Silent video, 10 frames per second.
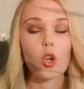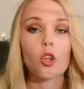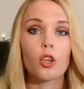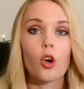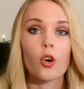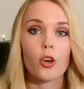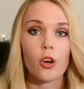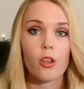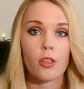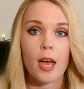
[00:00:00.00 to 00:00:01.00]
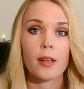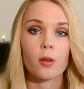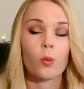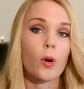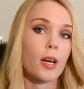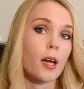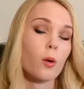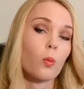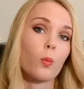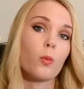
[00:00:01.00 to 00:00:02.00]
lot longer than when I
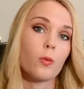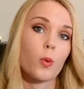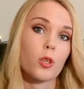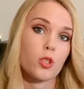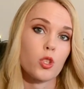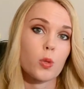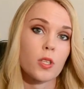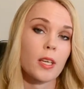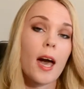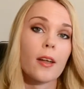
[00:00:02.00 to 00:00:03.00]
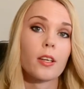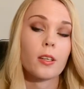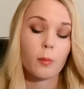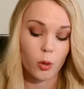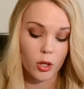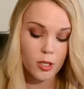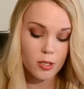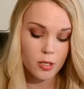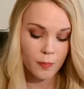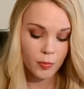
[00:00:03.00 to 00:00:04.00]
was using other
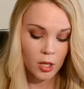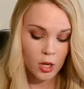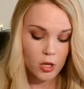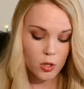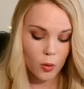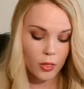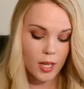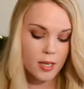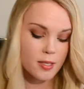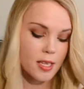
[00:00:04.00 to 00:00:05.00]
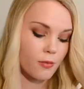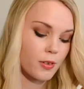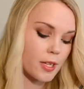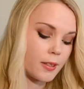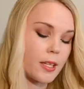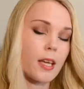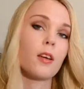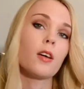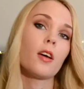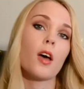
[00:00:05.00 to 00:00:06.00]
products. So that is definitely
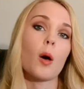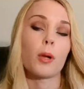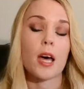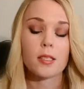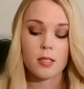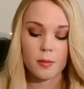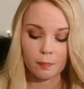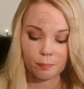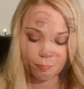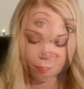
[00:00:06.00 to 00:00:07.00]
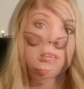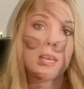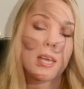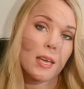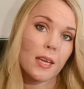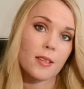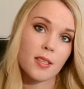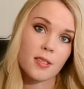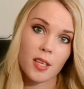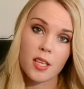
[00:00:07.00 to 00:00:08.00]
a plus. And
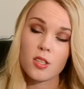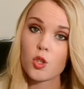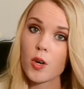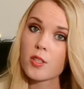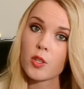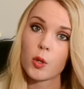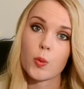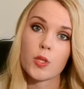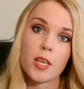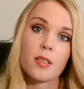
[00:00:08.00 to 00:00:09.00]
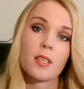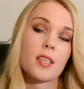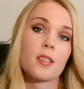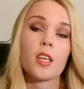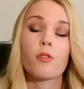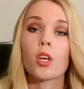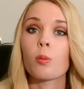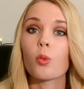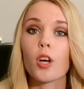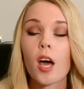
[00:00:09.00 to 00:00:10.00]
since it is translucent, it doesn't give you any
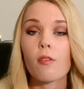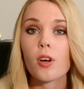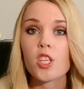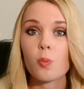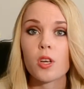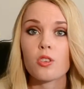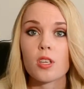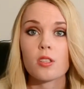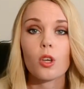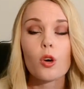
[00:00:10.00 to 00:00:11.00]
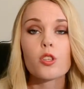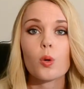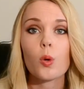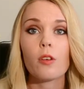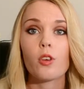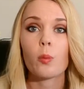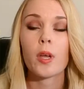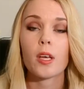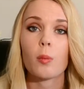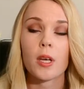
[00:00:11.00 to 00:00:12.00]
more coverage, but it just locks all of your
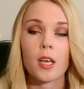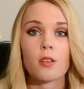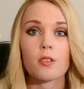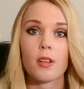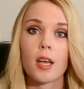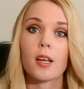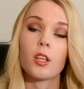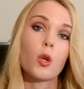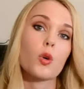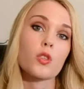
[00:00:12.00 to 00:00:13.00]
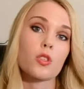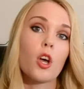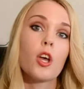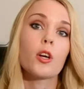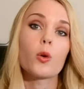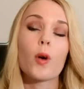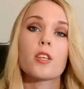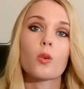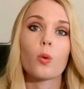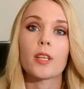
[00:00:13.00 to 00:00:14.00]
makeup in so that it looks
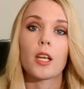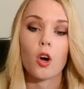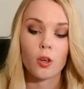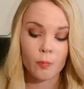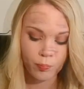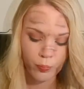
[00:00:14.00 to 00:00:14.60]
great all day long.